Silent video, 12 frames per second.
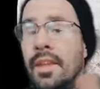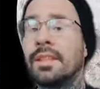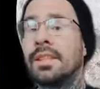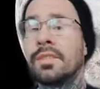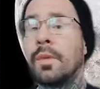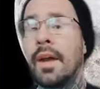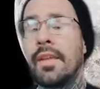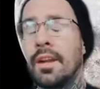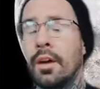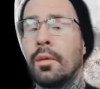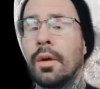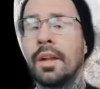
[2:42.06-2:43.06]
This is why
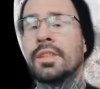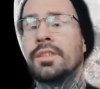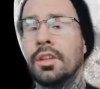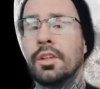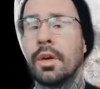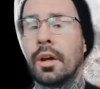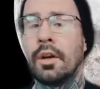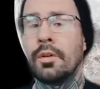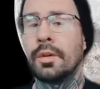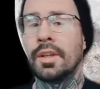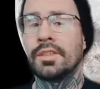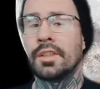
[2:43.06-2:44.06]
they don't want us to do our
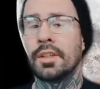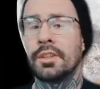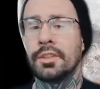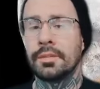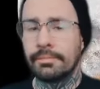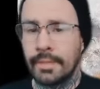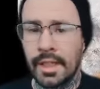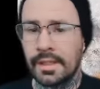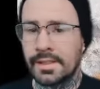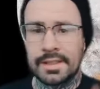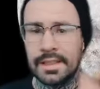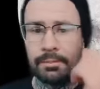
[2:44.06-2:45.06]
own research,
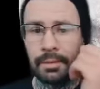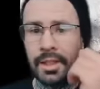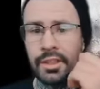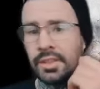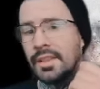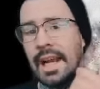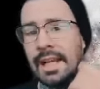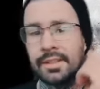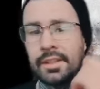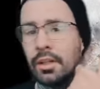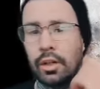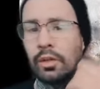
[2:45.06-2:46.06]
because simply just
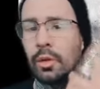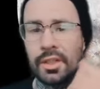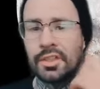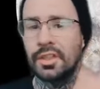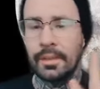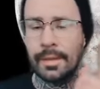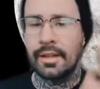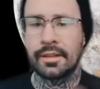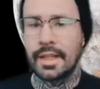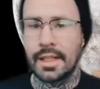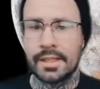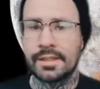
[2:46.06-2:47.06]
asking a question
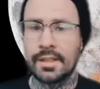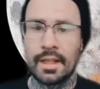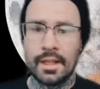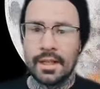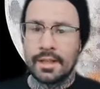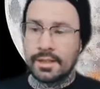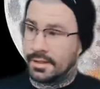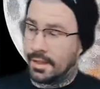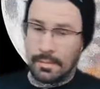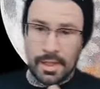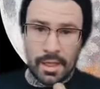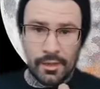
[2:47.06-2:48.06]
about this
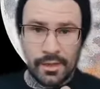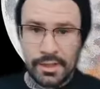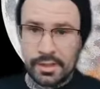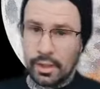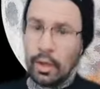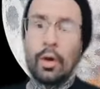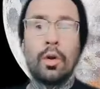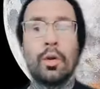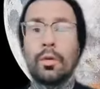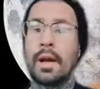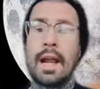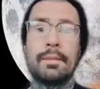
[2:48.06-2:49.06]
sent me on this
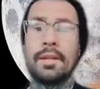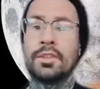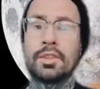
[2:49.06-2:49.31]
whole rabbit